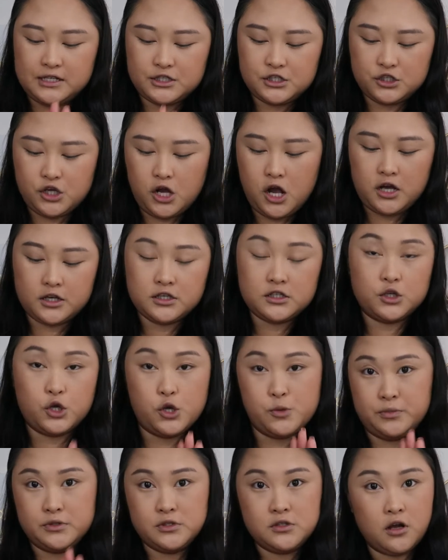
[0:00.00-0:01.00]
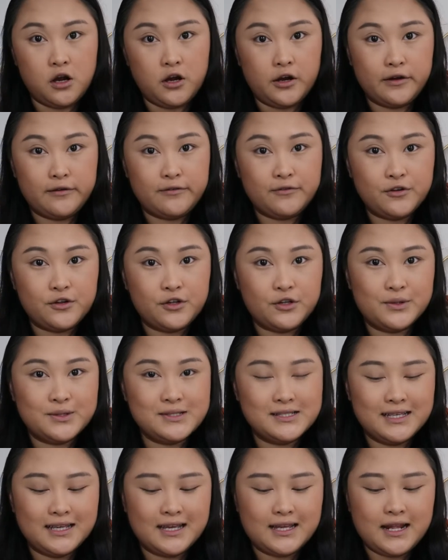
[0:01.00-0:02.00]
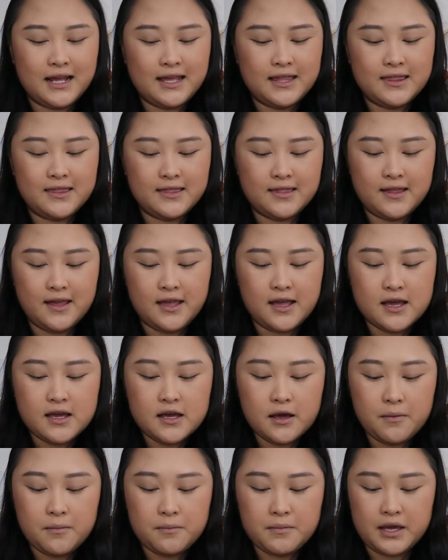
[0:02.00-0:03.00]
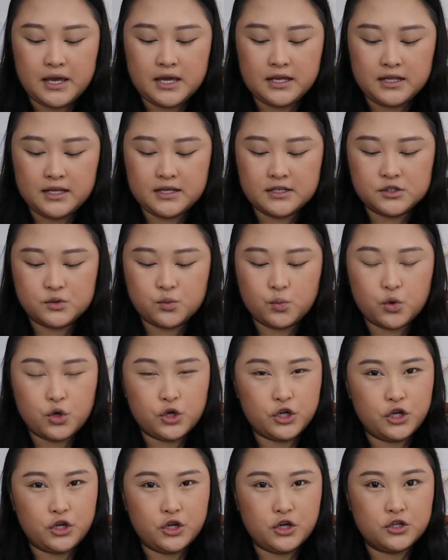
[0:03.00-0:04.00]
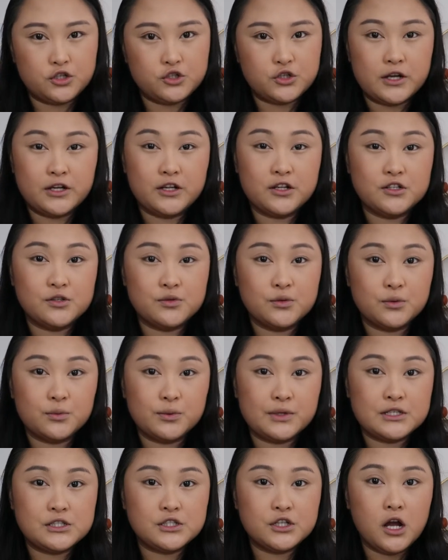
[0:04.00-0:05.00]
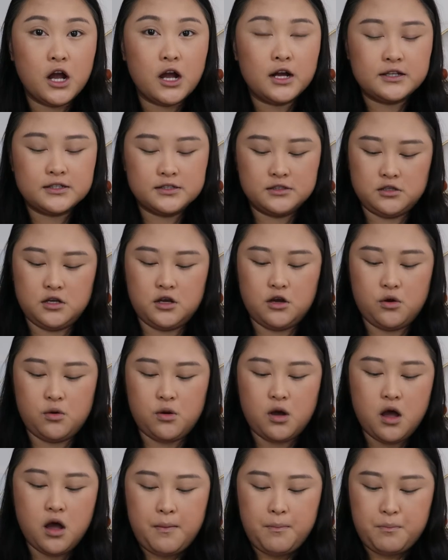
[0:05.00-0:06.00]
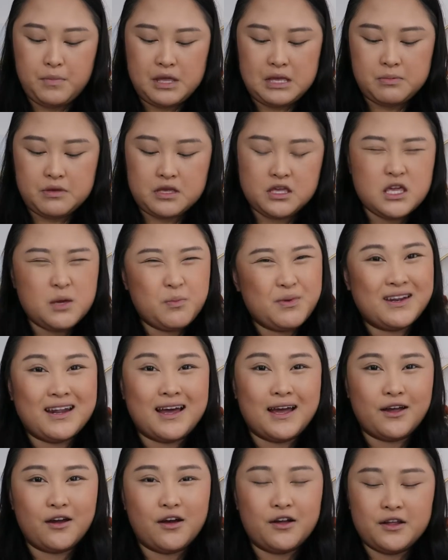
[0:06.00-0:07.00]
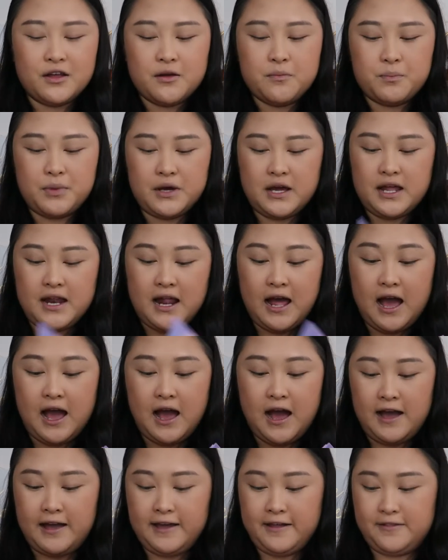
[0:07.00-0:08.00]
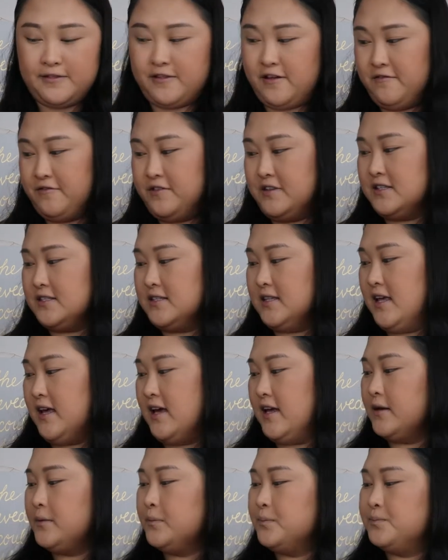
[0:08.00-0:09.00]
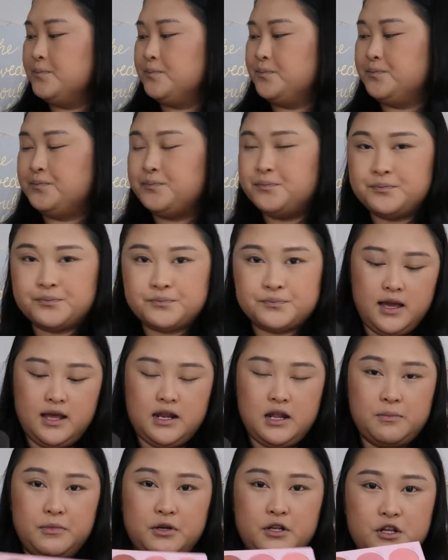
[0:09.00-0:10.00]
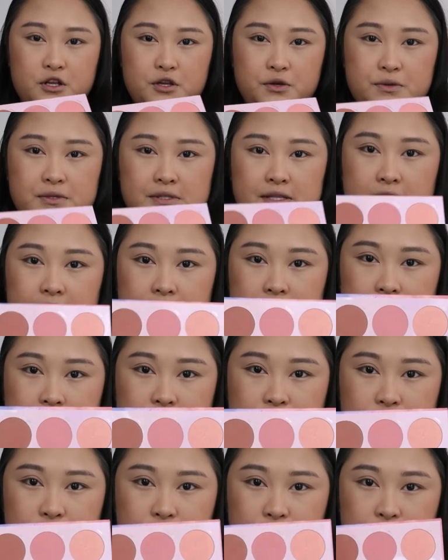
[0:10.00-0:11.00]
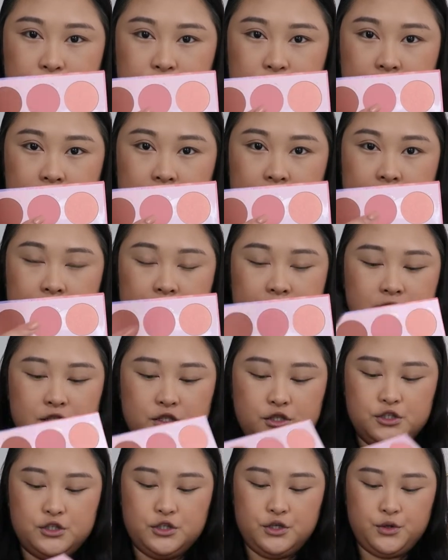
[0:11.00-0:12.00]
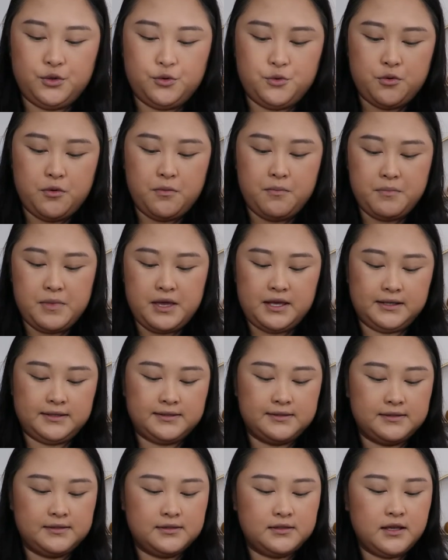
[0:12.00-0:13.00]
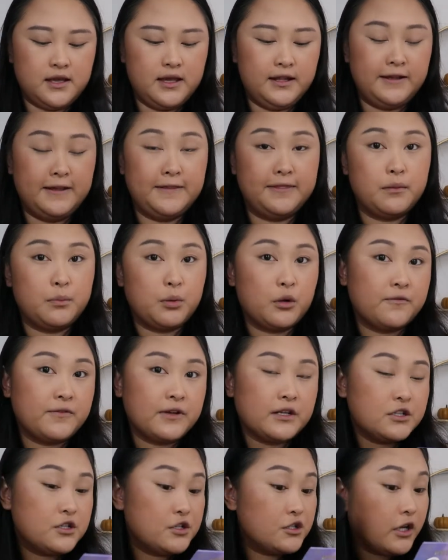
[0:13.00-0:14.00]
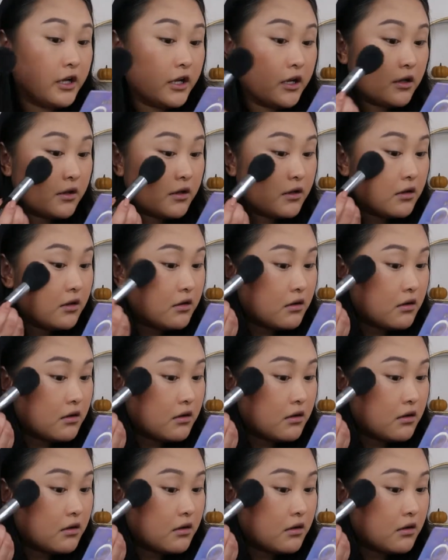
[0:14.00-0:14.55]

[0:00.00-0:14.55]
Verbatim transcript: out of stock, so I'm sorry for using it. I think Manny is working on trying to do a restock, so maybe keep an eye on it, but I love this thing. And I'm going to use these 2 shades to mix and get the perfect shade.